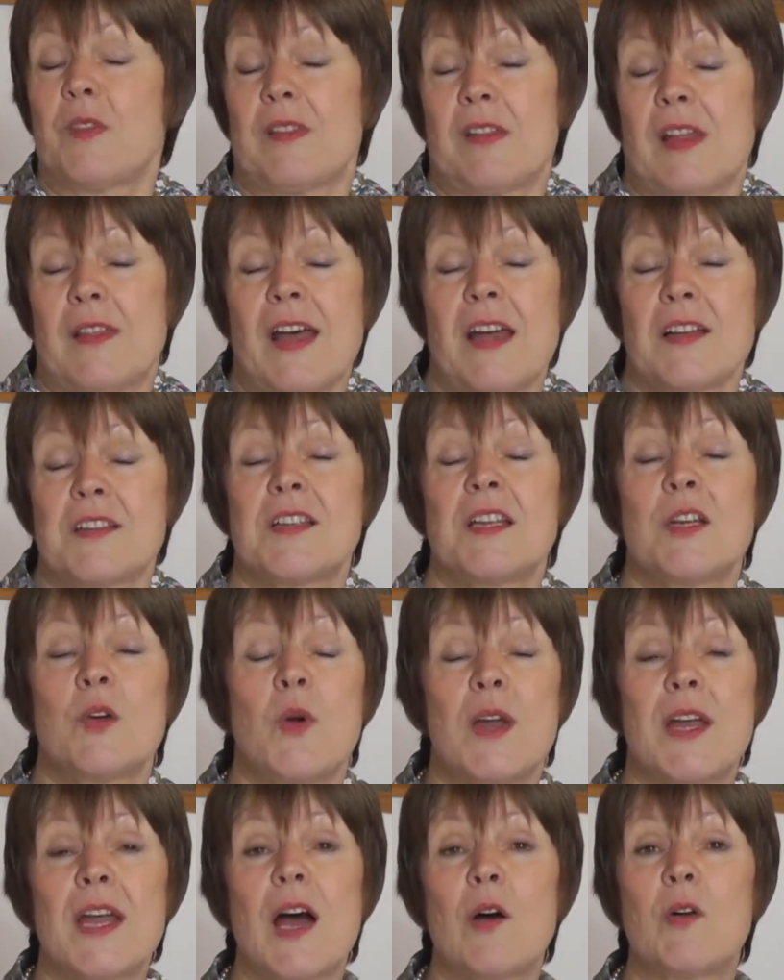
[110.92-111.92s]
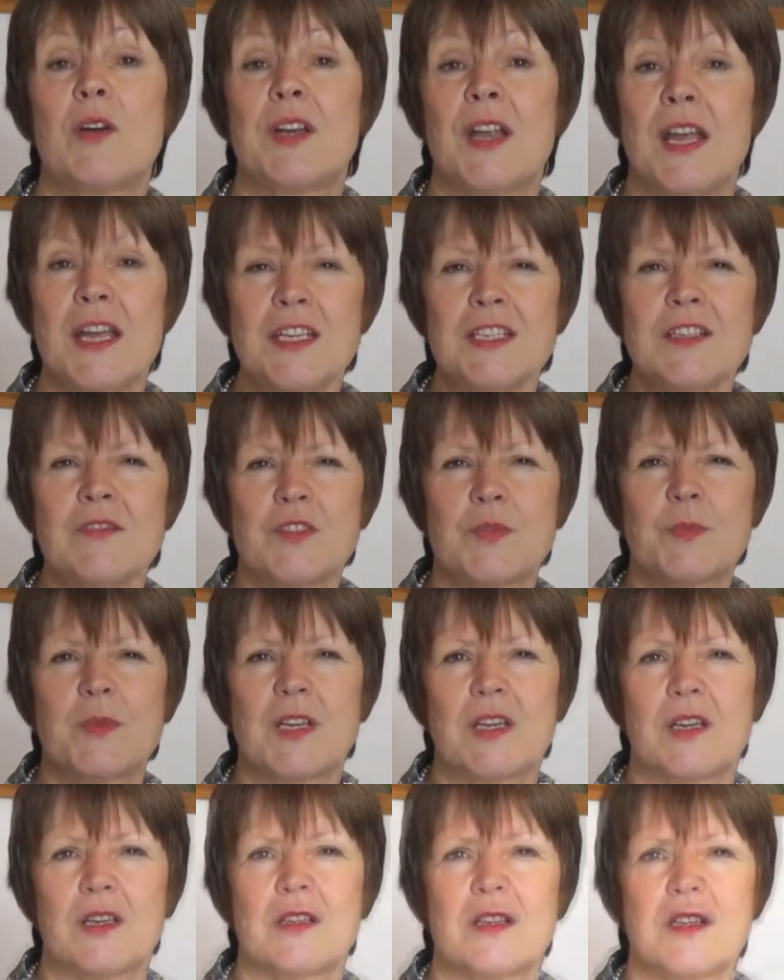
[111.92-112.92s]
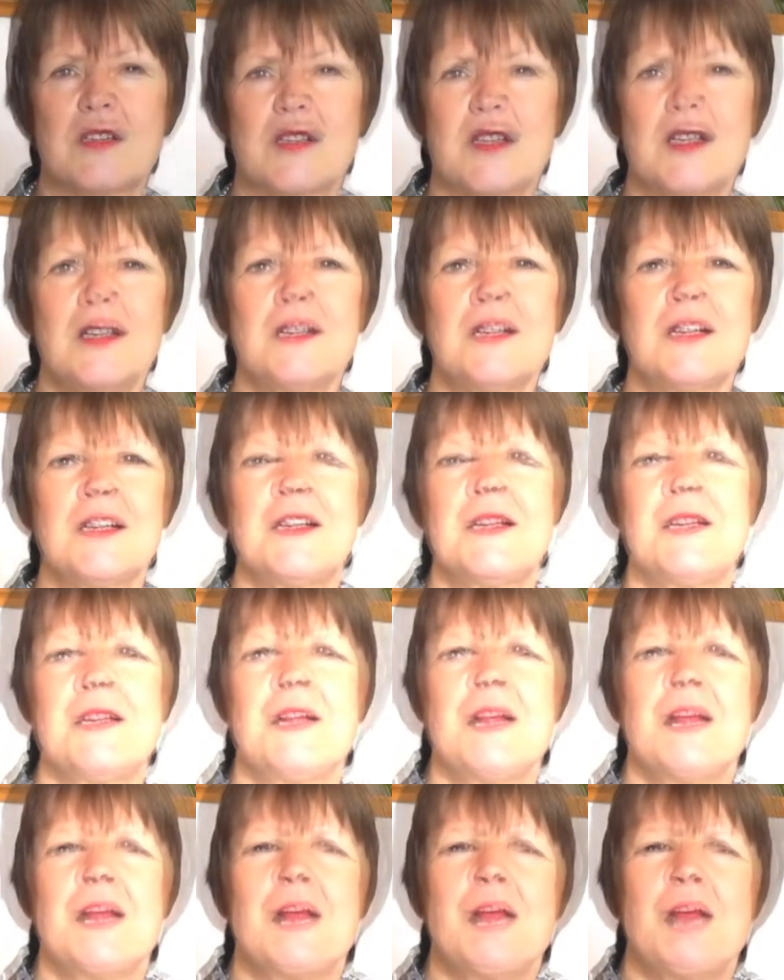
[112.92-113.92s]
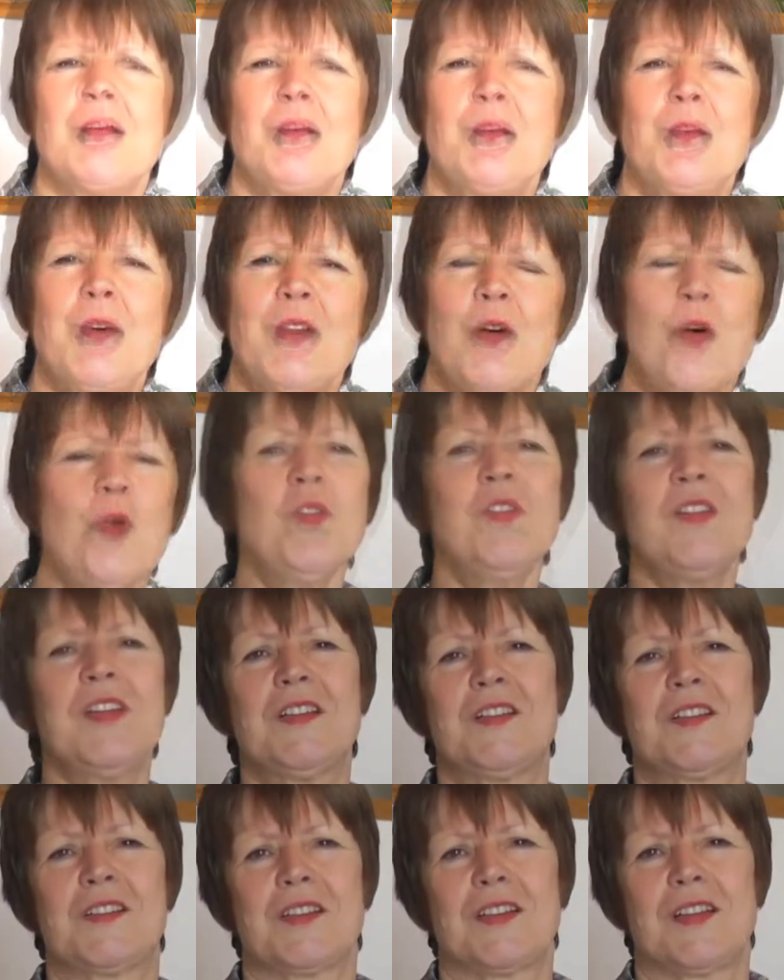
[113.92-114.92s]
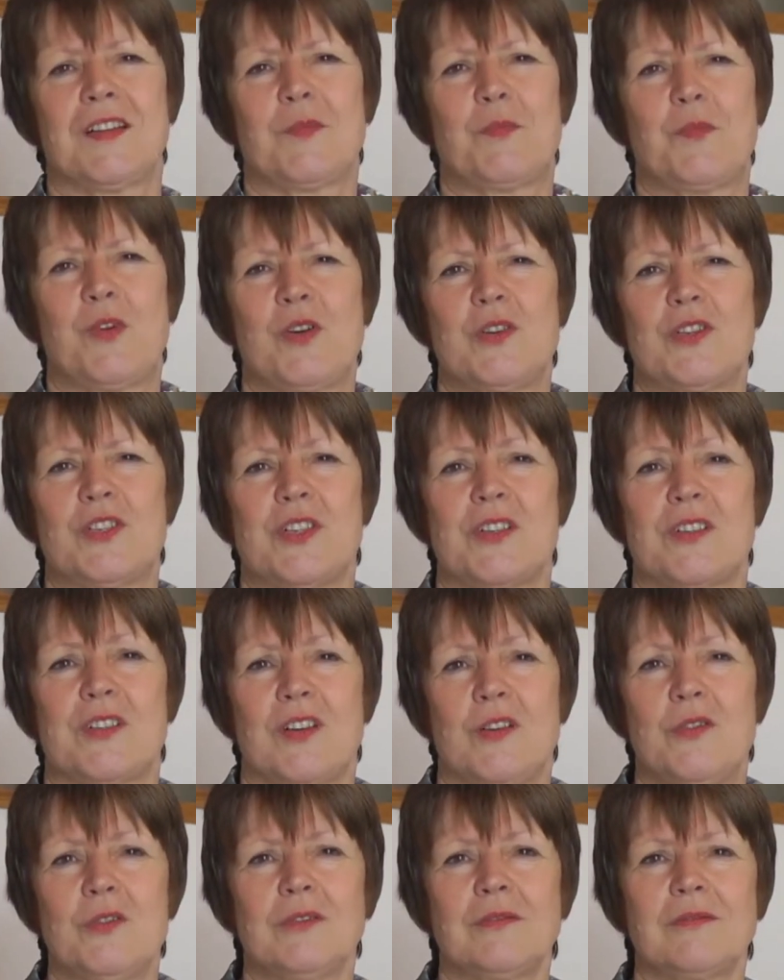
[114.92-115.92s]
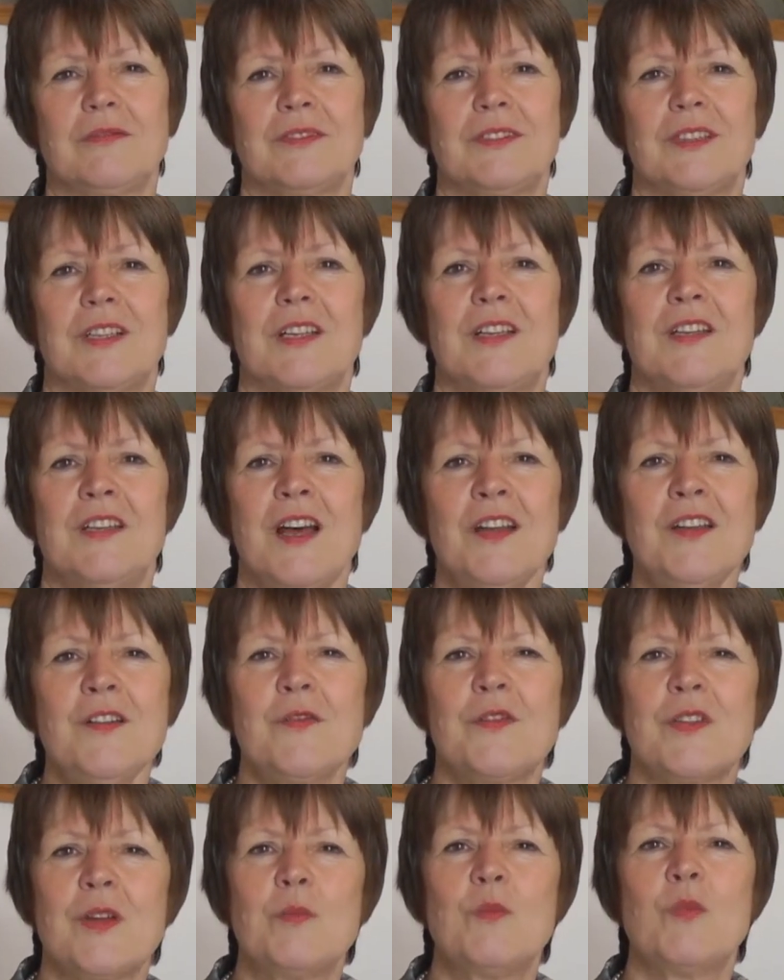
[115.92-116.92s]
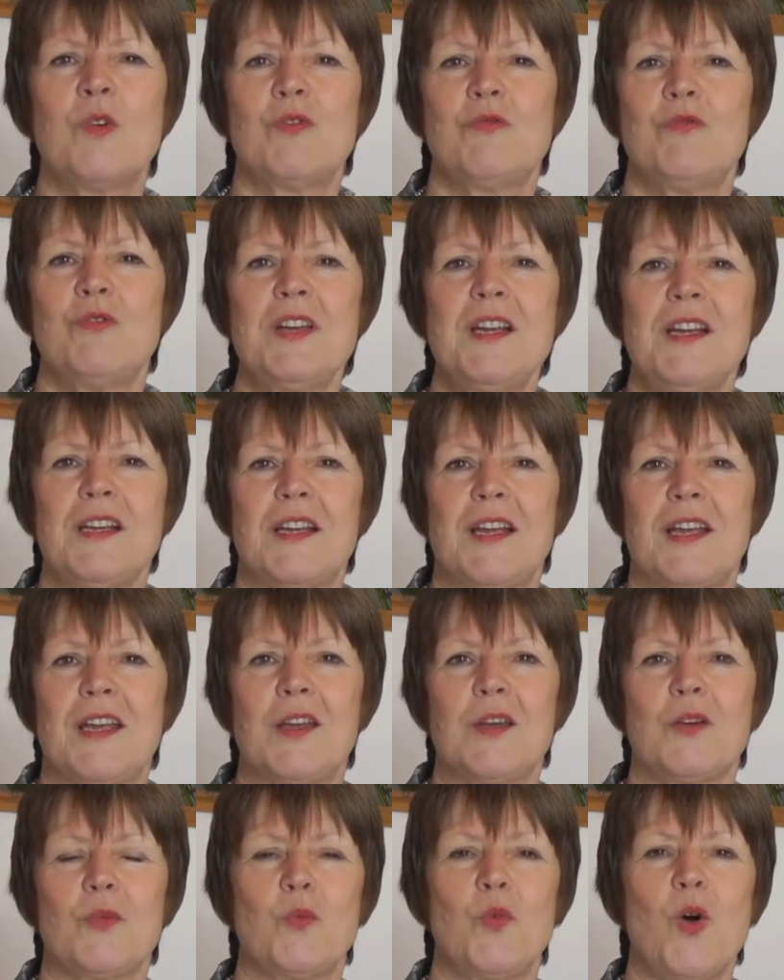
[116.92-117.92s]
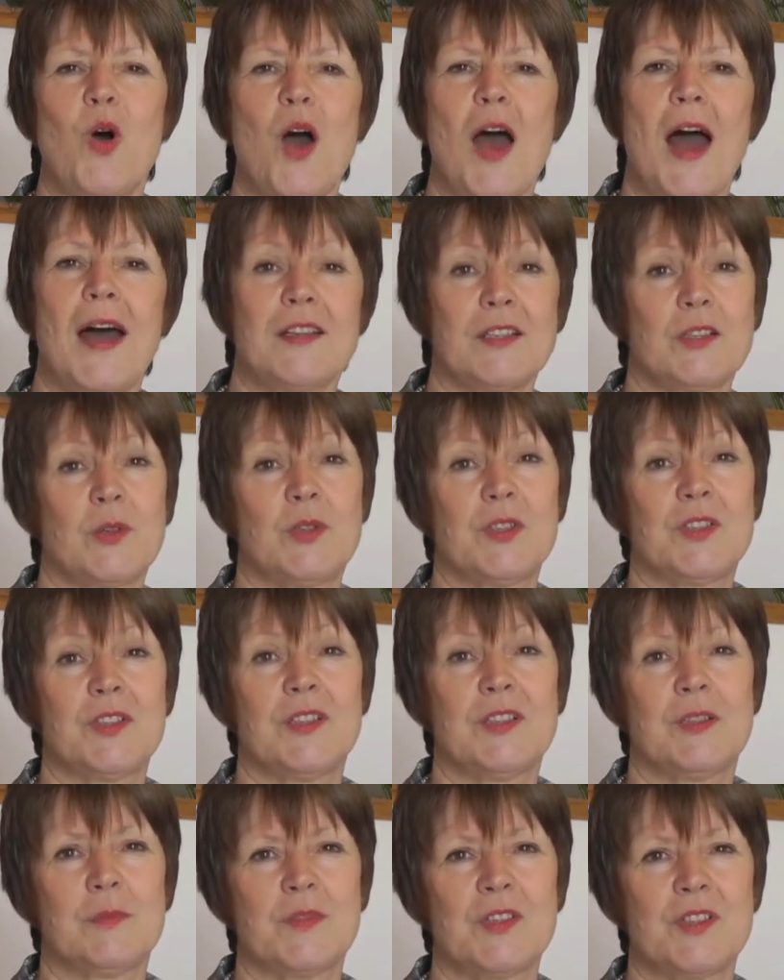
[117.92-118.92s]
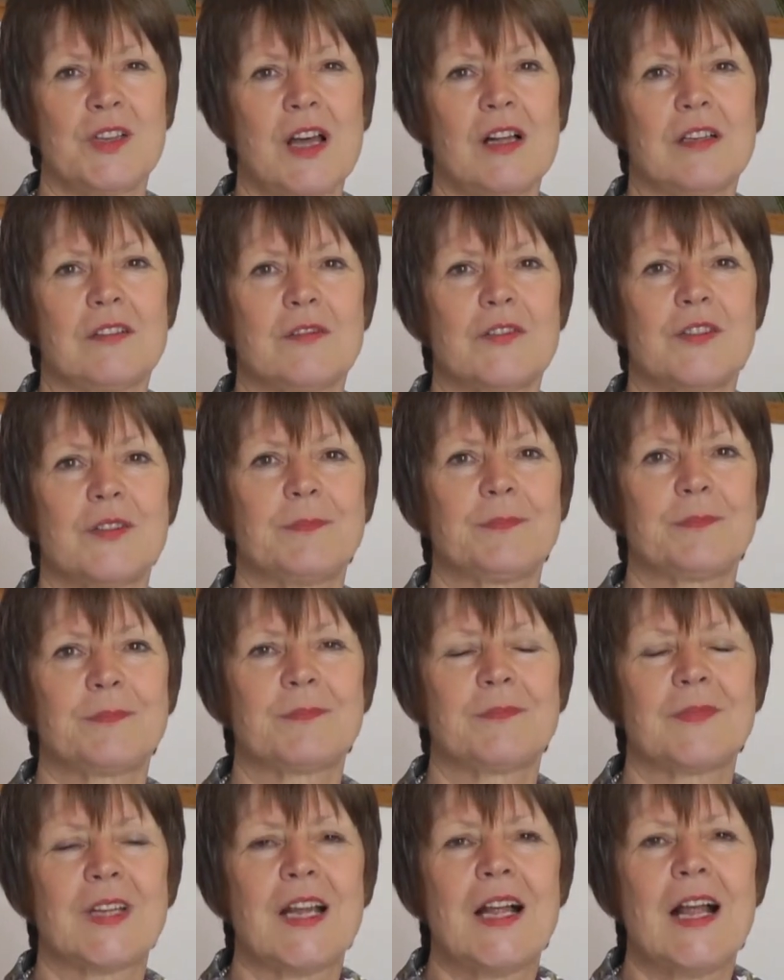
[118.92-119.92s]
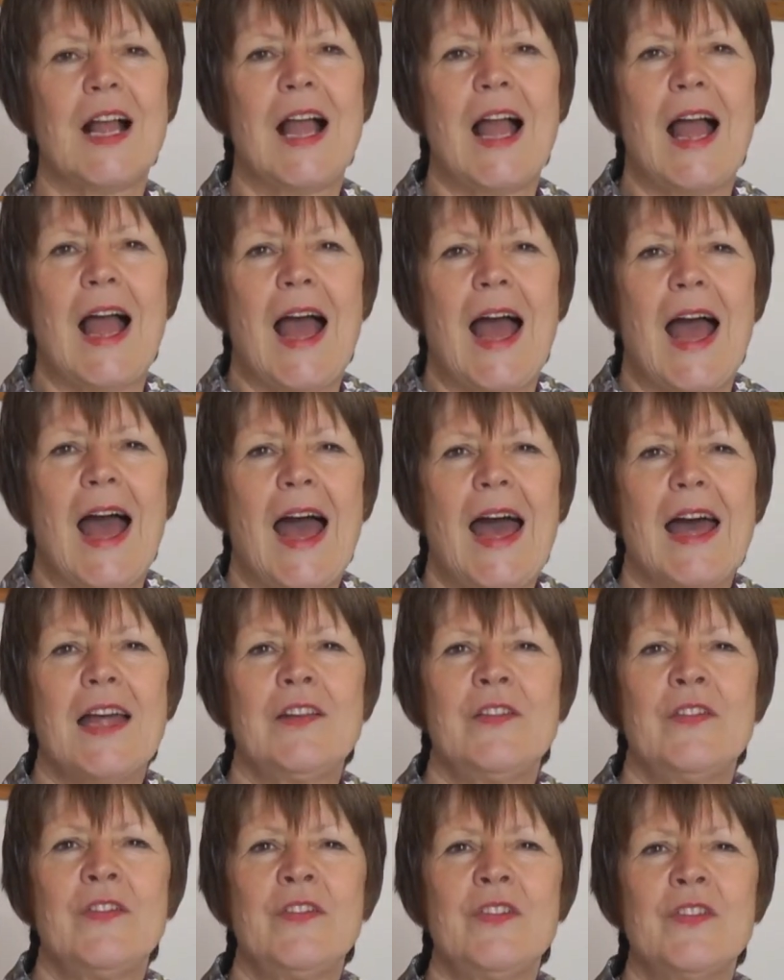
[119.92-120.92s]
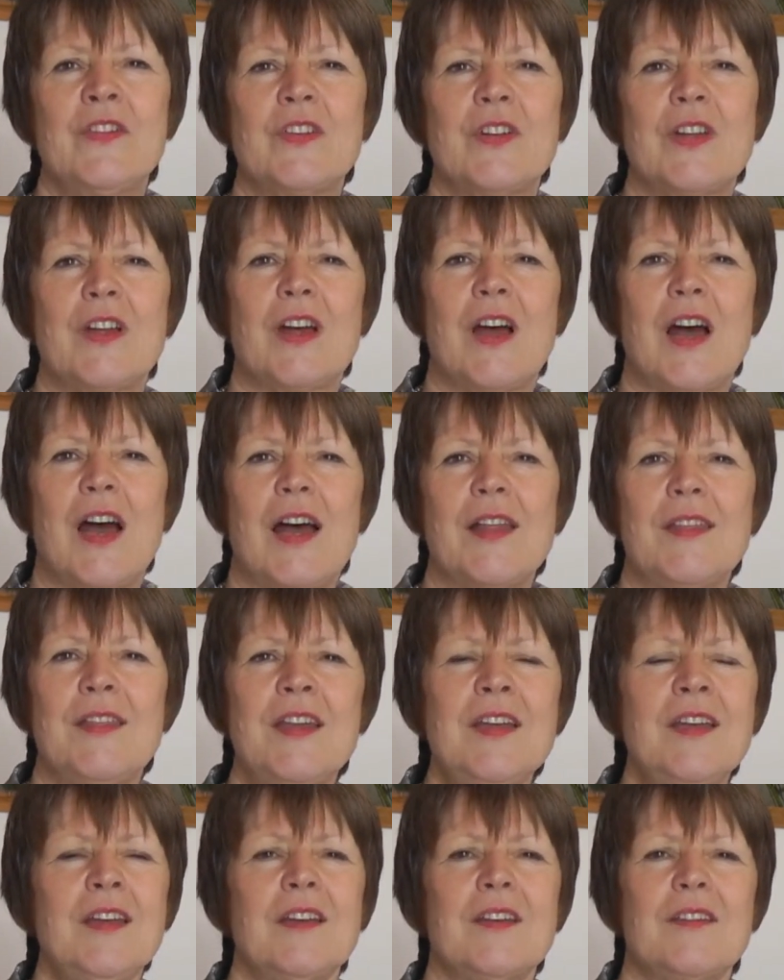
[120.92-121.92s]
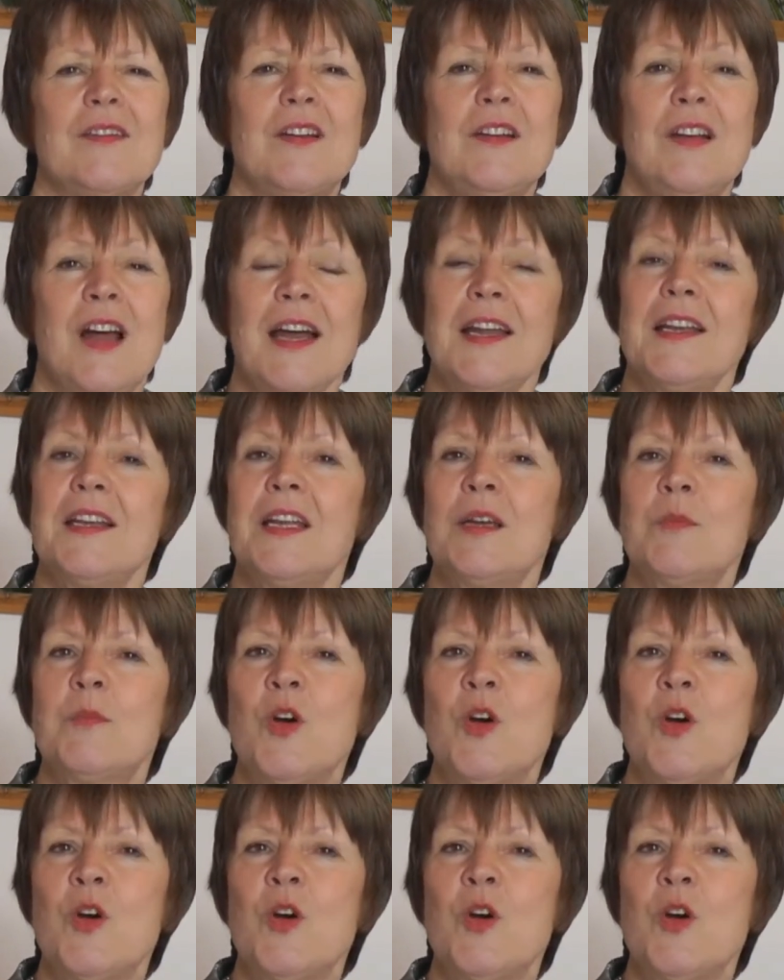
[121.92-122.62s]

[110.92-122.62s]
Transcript: and that's anyway how a native speaker does it. With all these approaches, though, none of them really were adequate in themselves. And I think the lightning